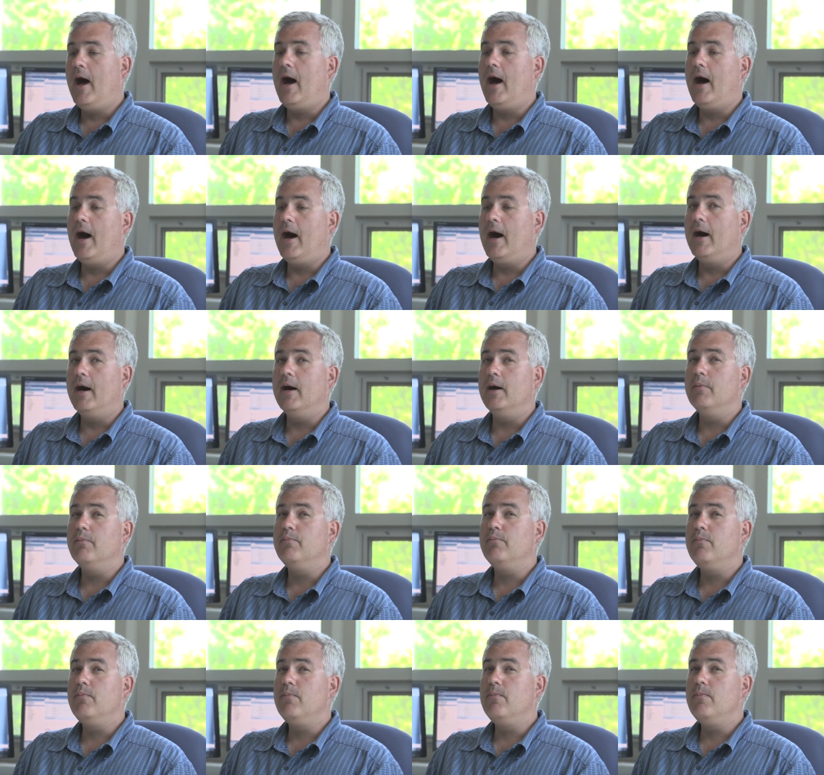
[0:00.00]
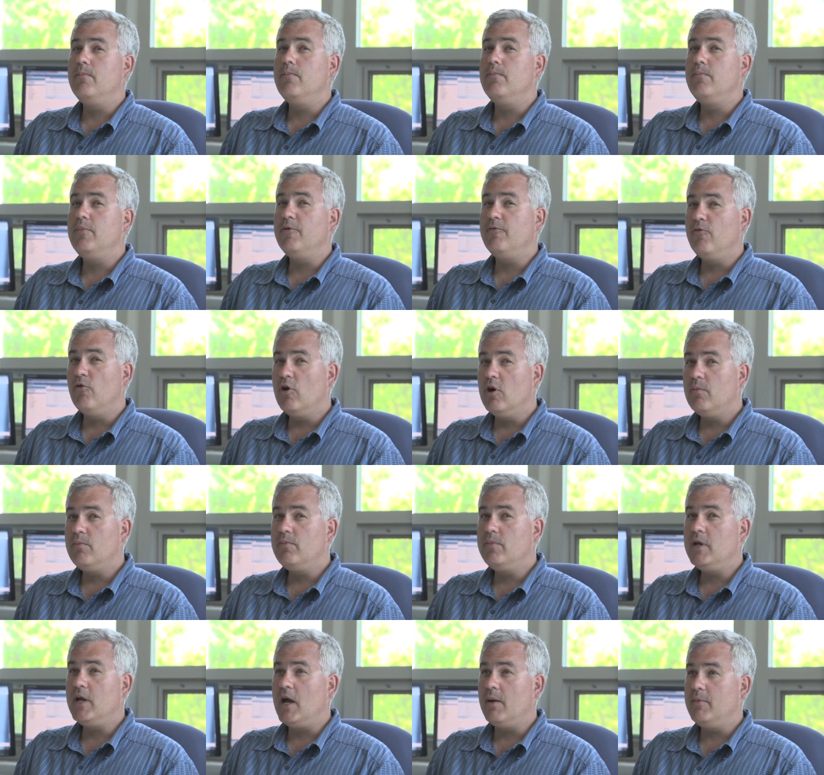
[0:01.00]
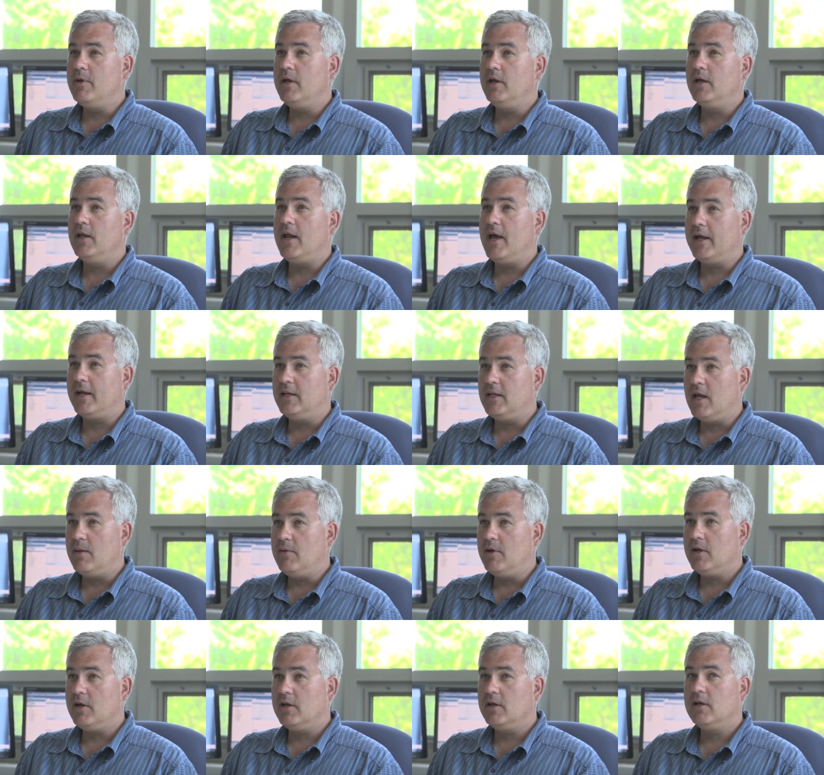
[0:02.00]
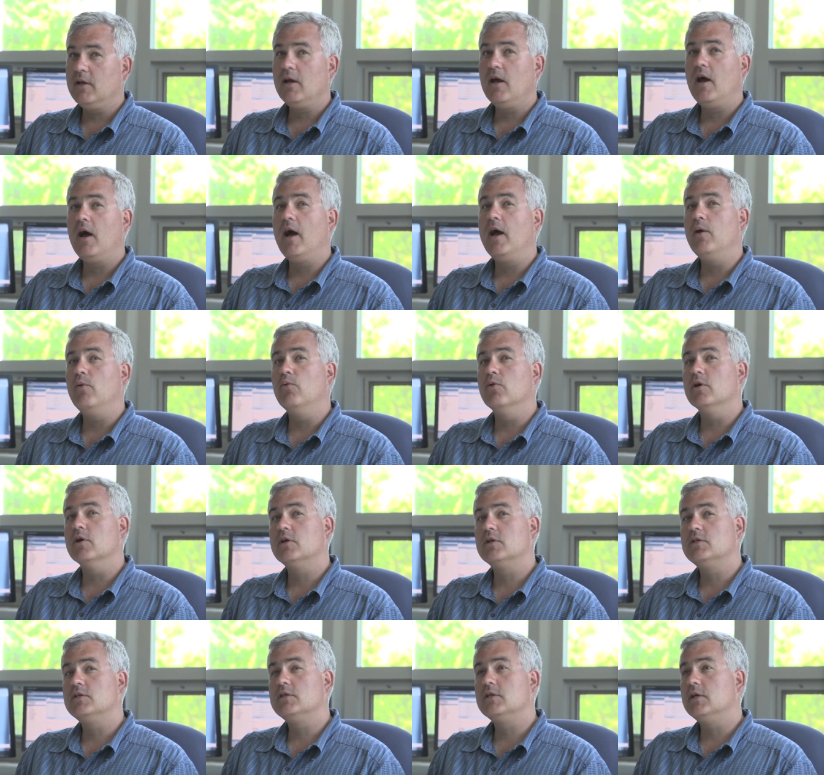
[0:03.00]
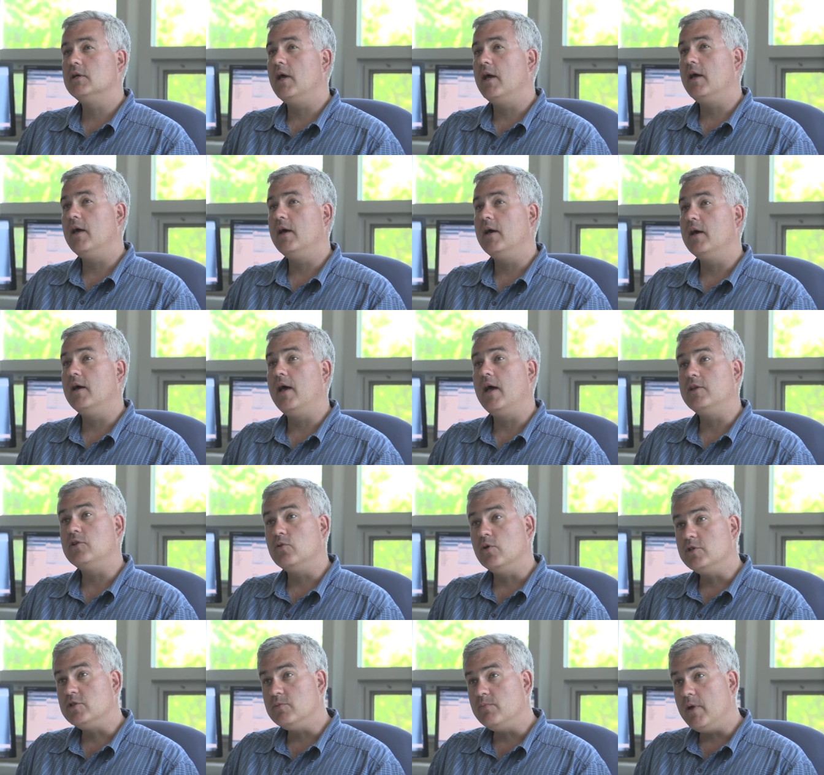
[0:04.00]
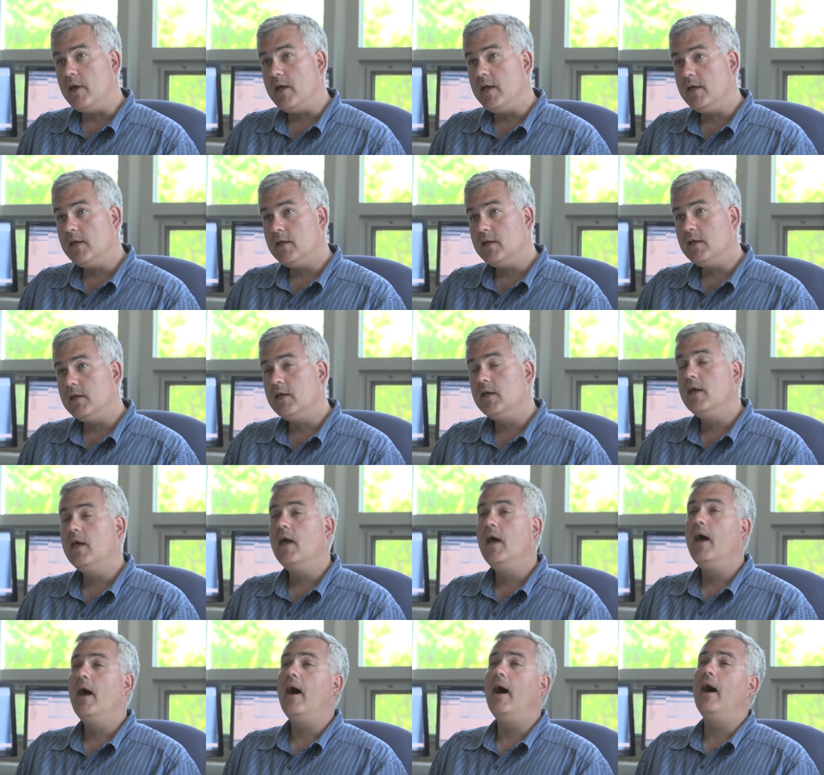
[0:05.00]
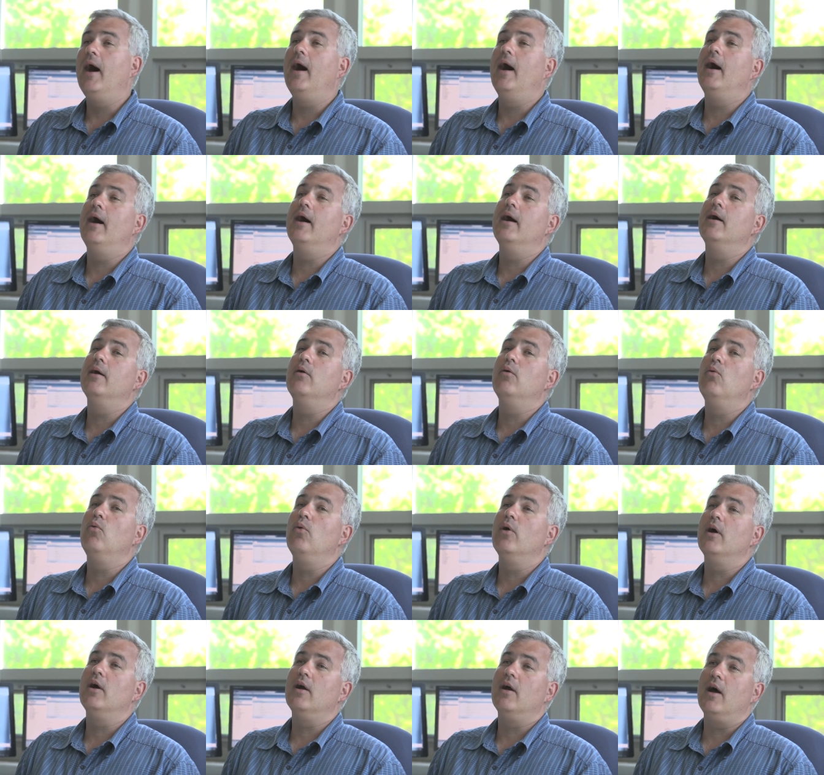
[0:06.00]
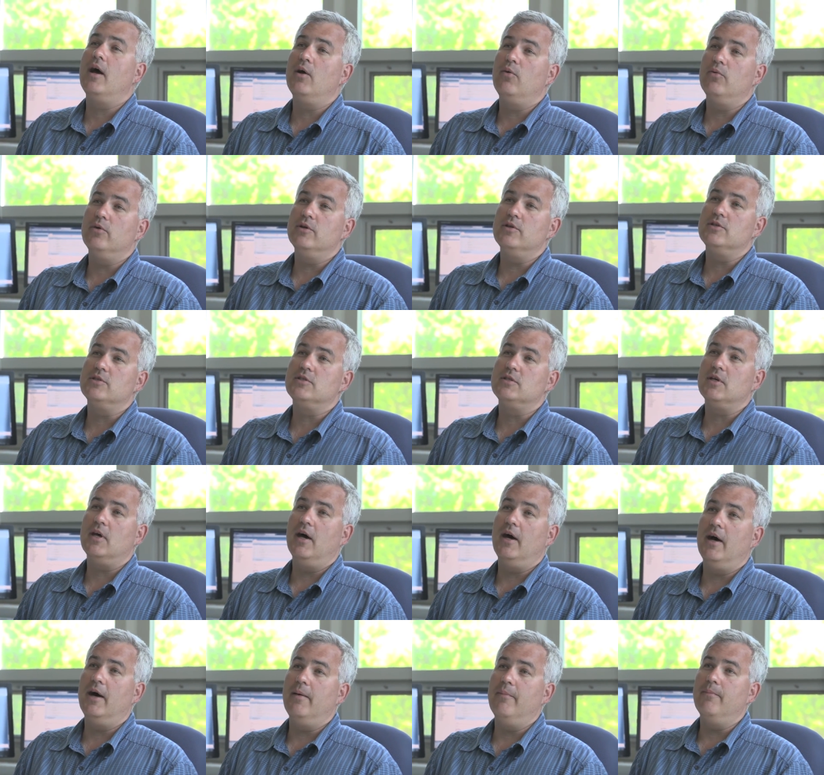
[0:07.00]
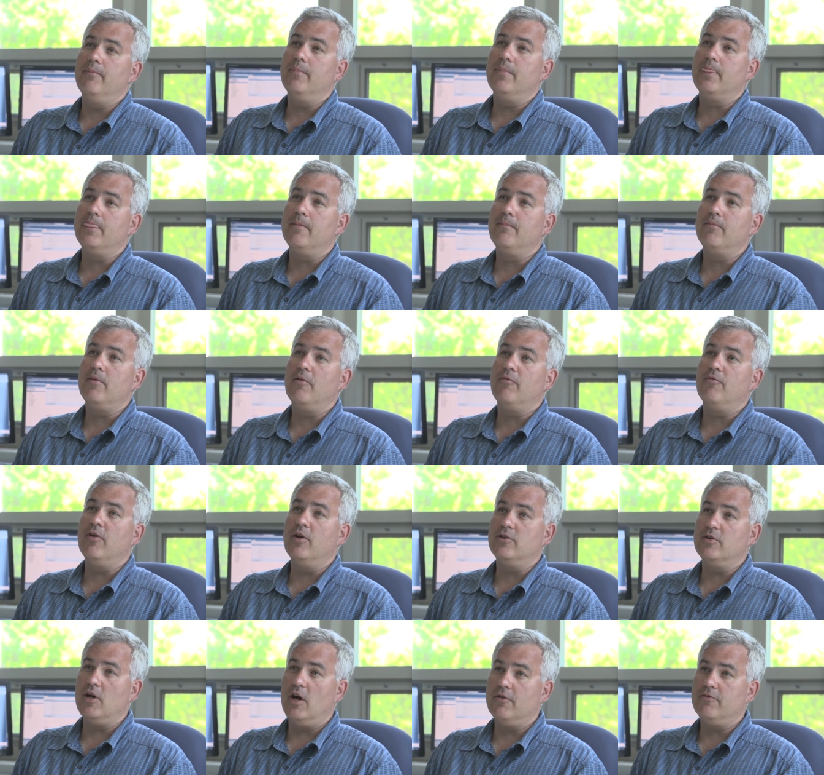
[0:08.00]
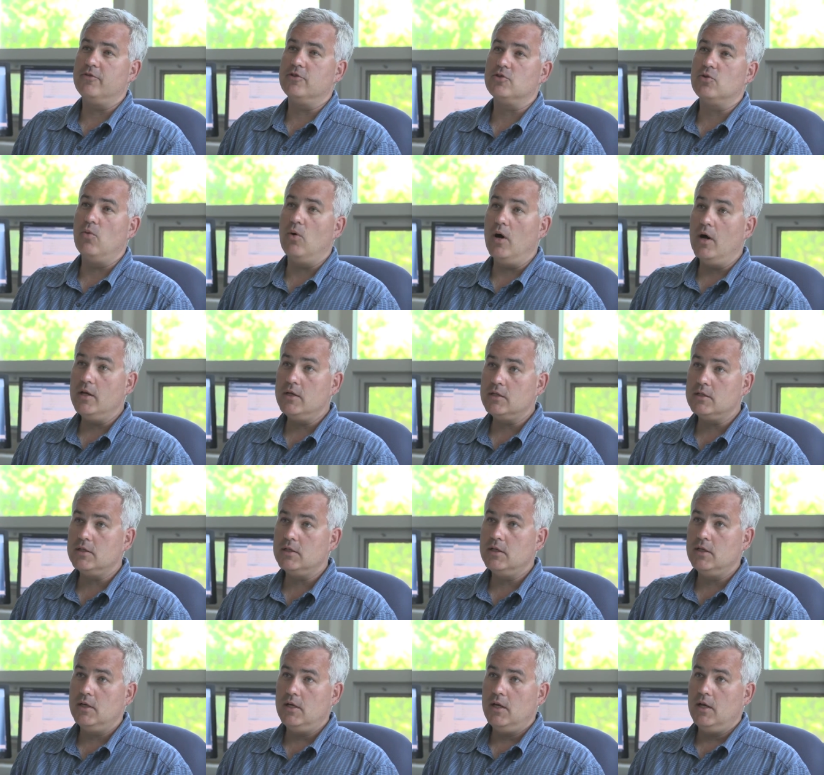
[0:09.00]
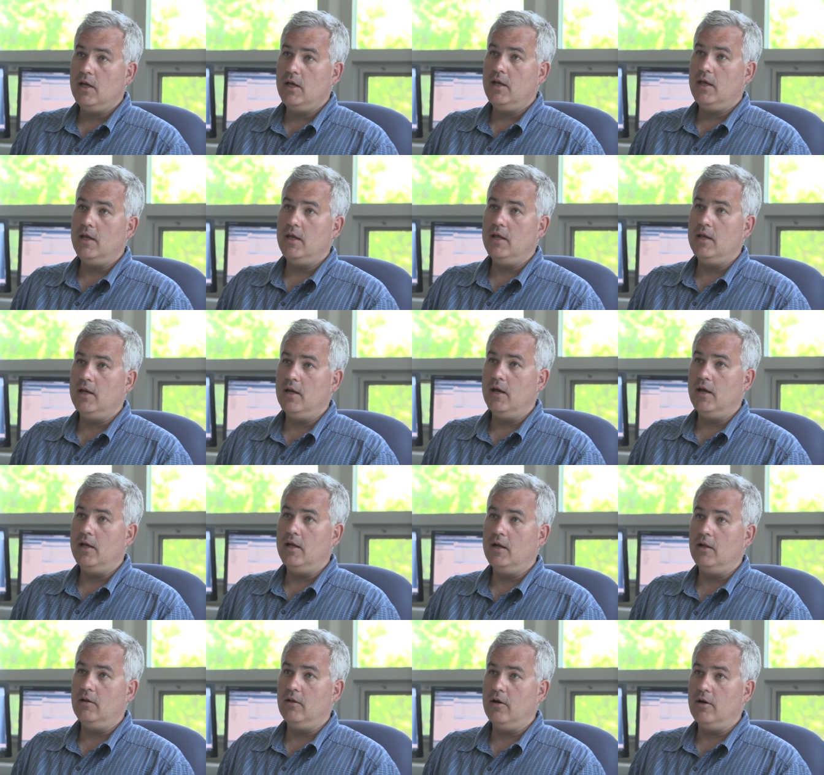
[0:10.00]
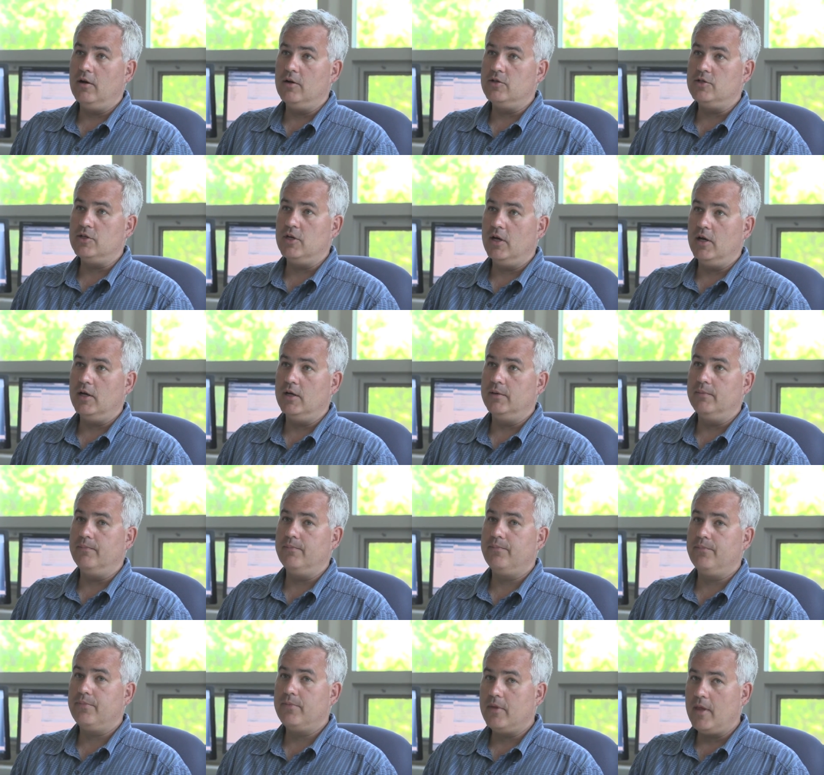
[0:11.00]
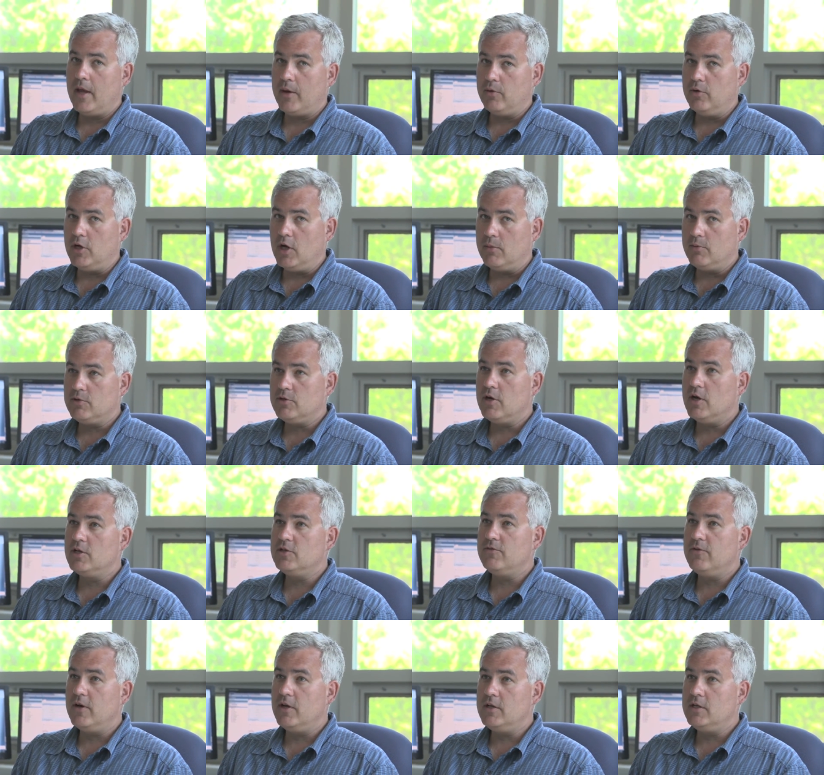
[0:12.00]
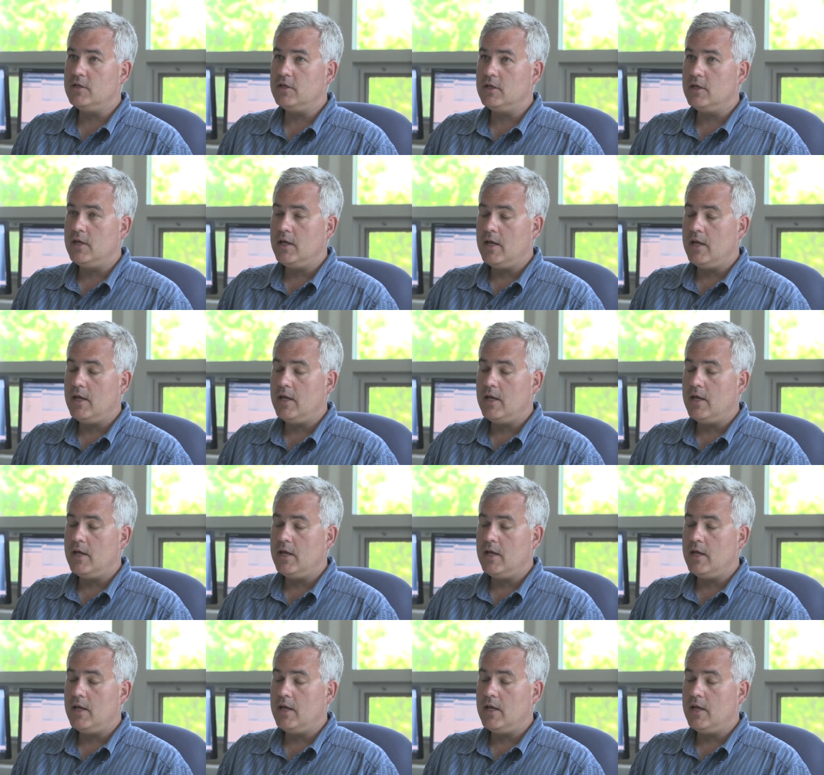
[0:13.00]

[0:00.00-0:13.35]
Uh, before becoming an academic, I worked uh, at Deutsche Bank, uh, where I was um, a front office quant in a, in a large uh, equity arbitrage fund.